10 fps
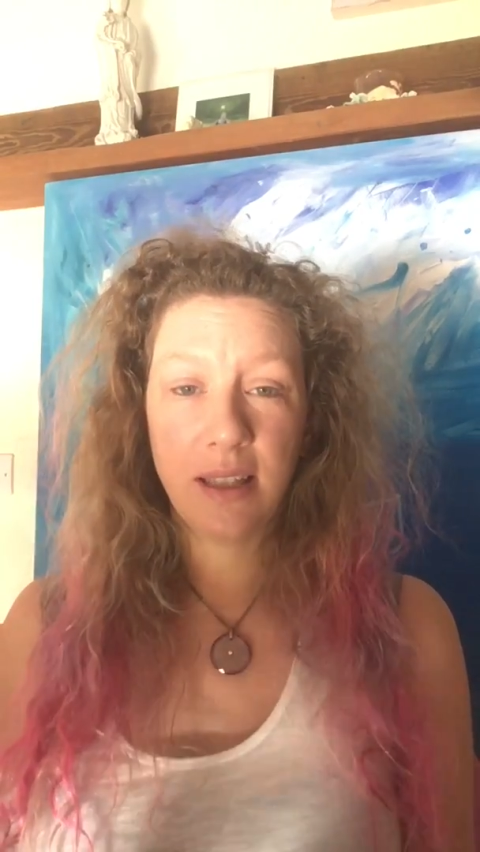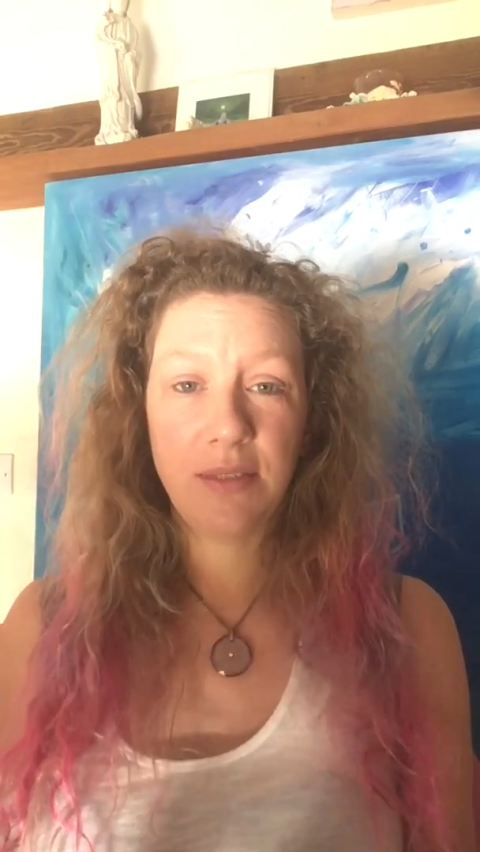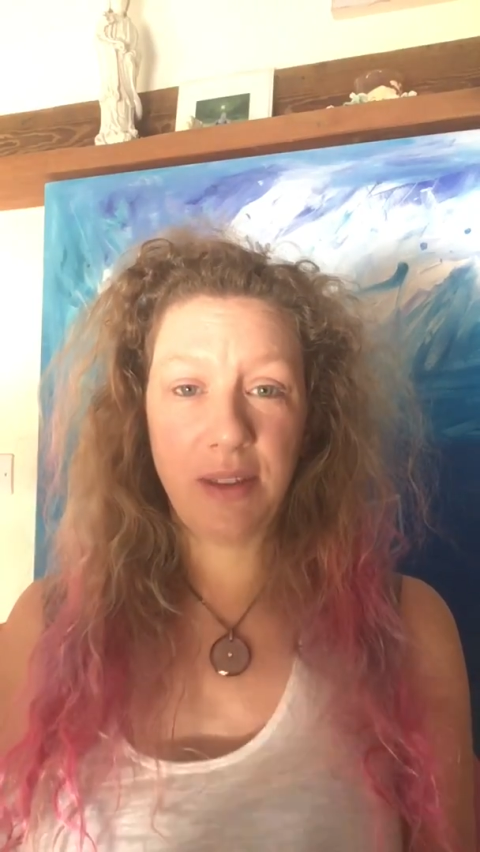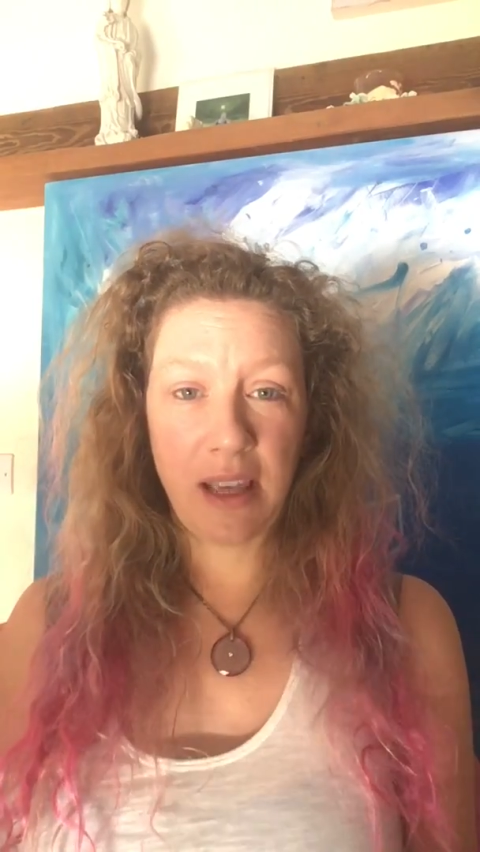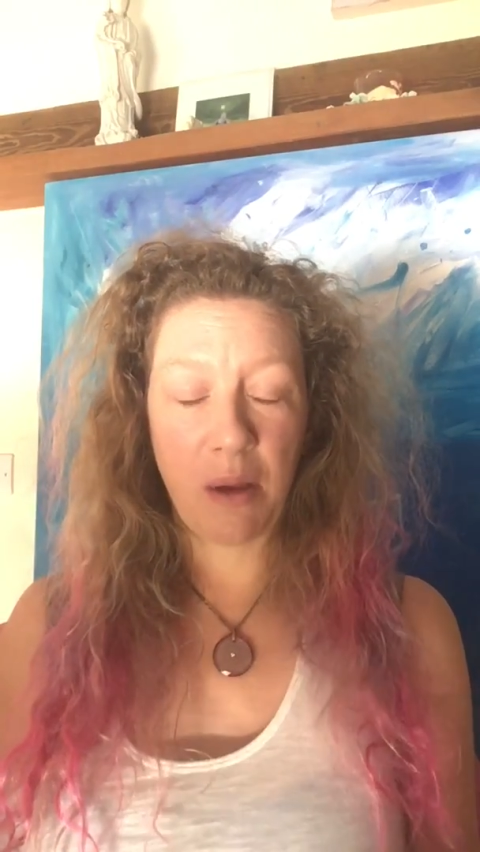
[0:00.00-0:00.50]

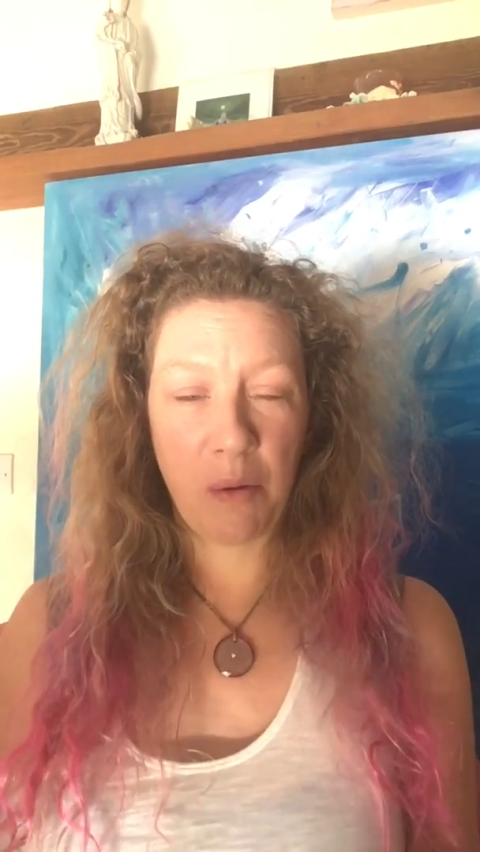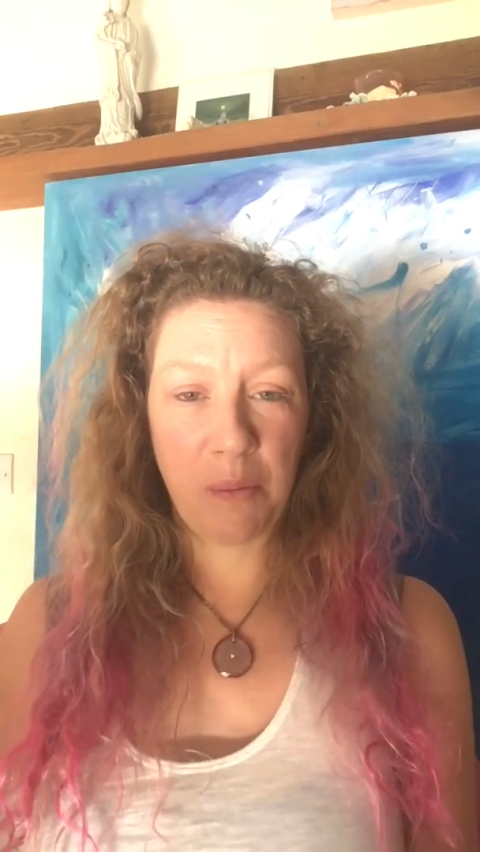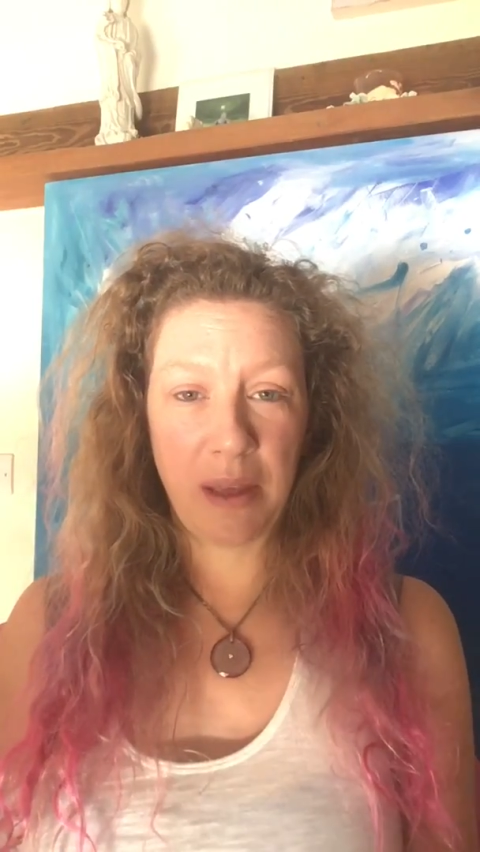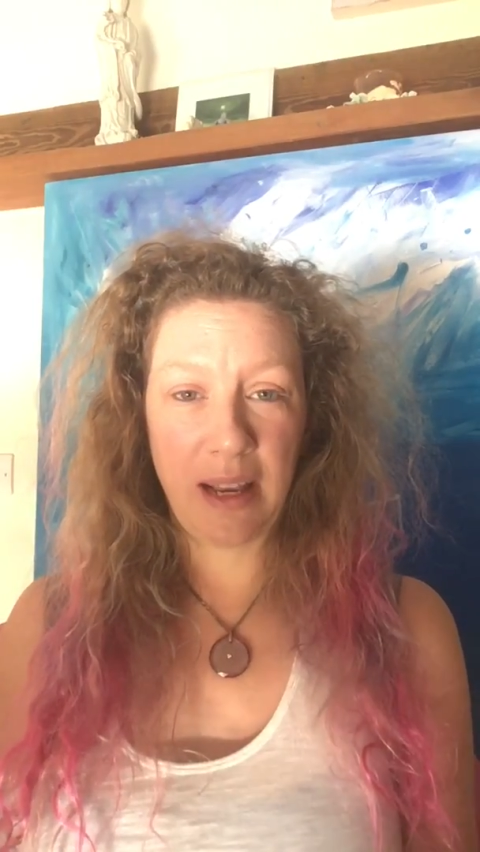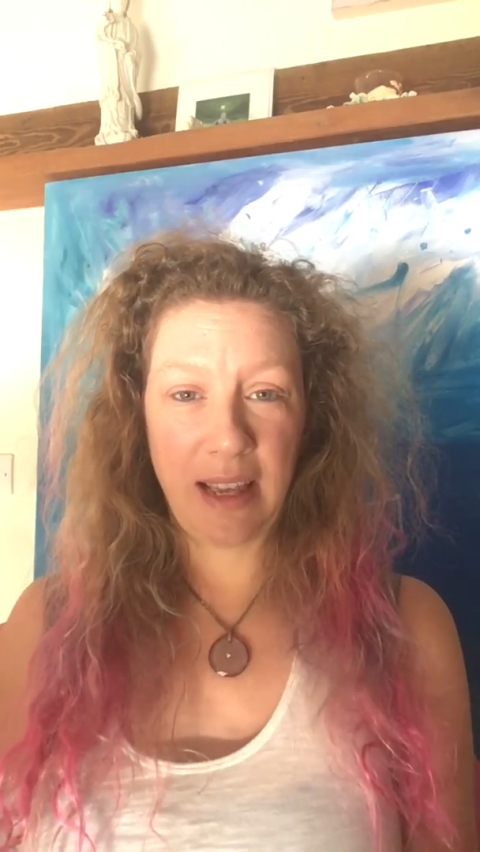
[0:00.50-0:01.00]
this video will
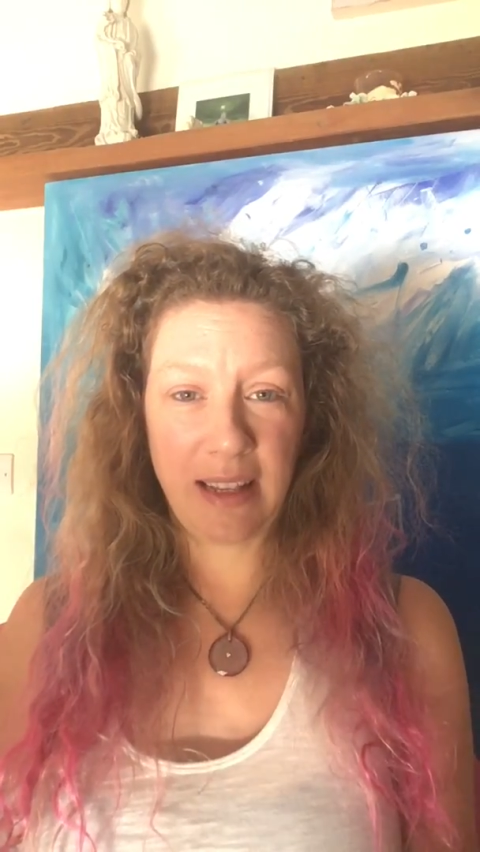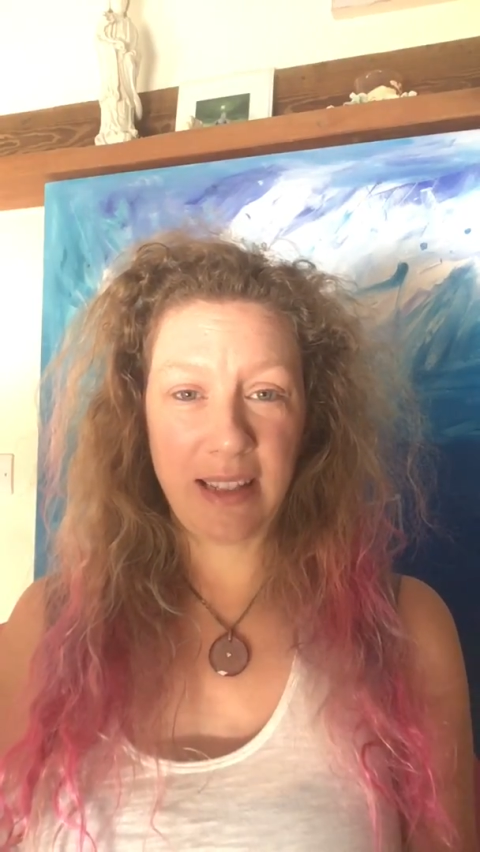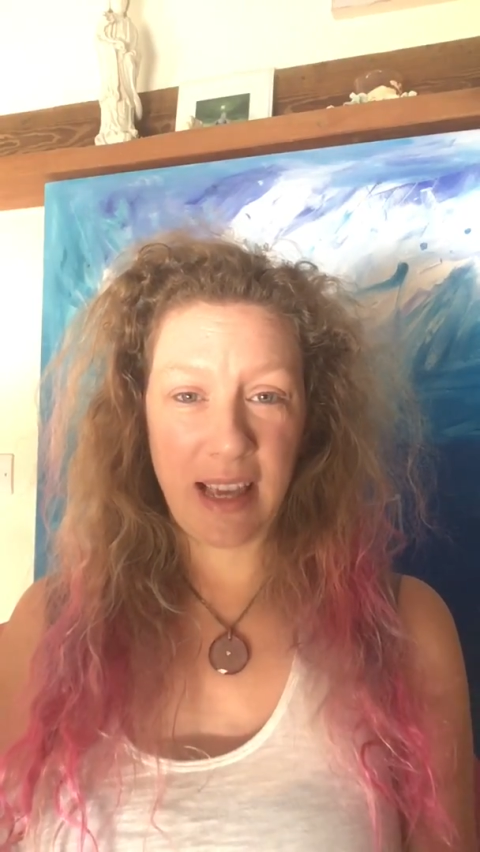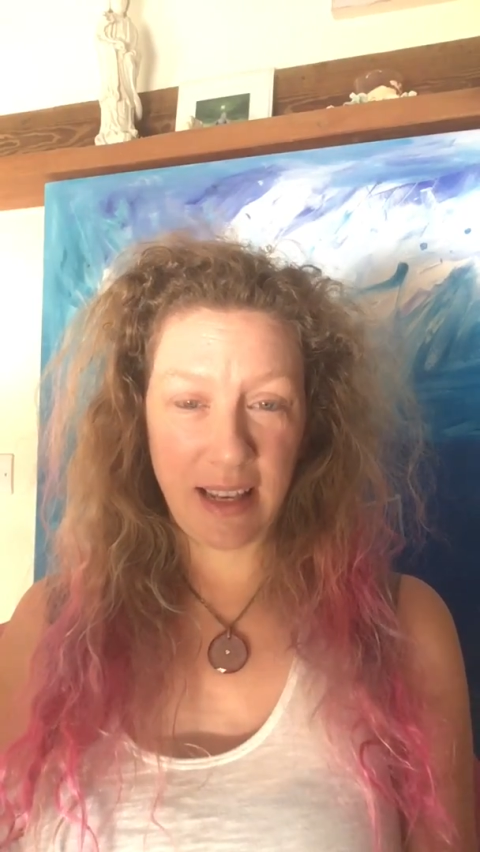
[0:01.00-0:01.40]
be linked to